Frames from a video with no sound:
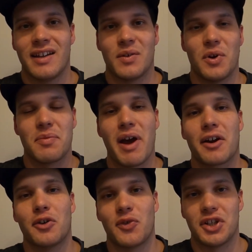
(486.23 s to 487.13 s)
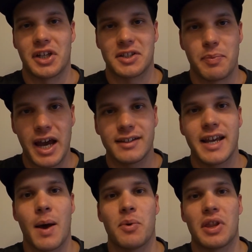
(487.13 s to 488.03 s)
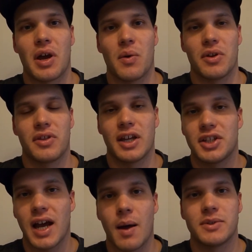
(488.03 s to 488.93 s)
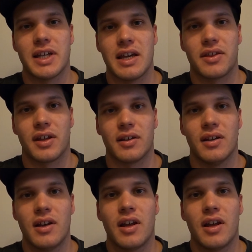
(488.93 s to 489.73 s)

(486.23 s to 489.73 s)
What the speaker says: with mackerel fishing, it's bound to happen though, with their sharp teeth and,